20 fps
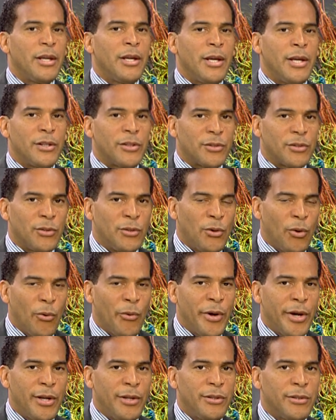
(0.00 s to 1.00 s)
it's
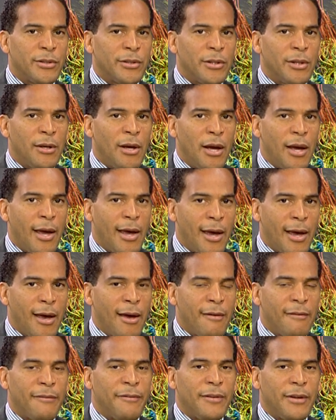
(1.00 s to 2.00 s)
going to
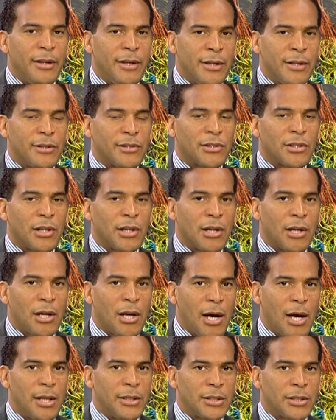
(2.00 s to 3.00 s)
have its
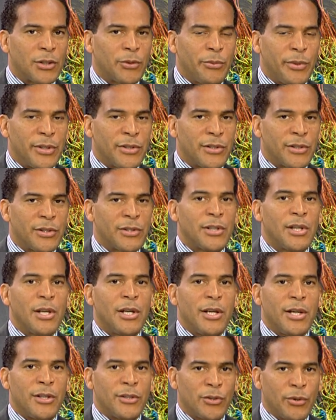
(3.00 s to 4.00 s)
consequences,
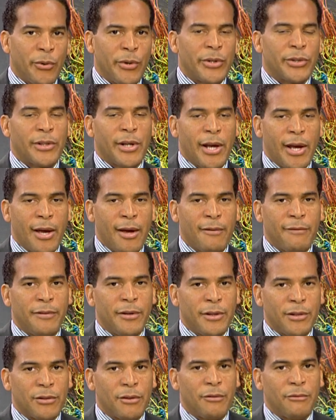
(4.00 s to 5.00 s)
it's going to have
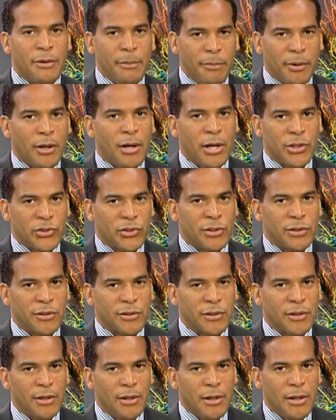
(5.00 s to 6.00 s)
its
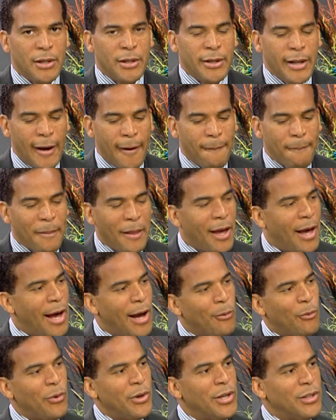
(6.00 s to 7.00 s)
repercussions. Now,
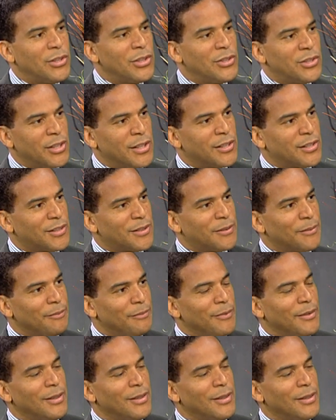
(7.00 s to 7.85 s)
I wanted to just